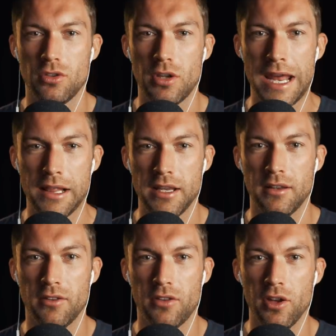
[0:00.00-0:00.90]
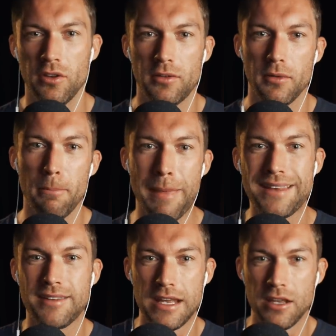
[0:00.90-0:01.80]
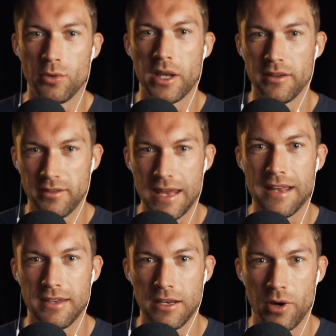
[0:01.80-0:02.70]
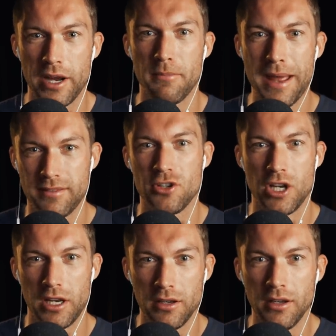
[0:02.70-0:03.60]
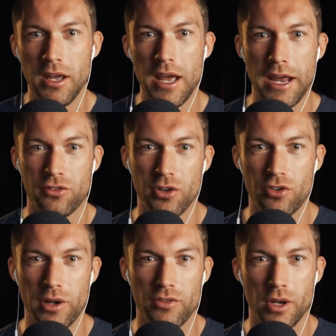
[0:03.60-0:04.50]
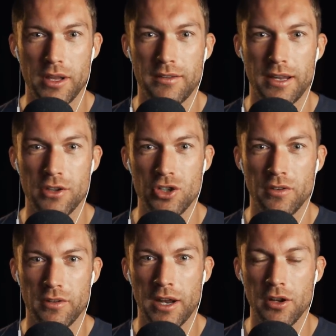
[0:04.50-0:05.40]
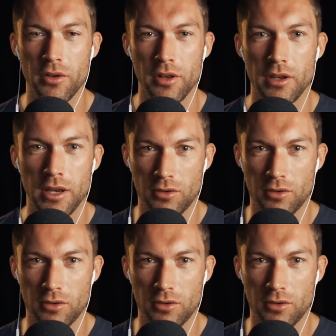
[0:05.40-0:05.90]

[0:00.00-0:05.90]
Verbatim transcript: aliens? There's METI as well as SETI, right? Messaging extraterrestrial intelligence. And I know that it's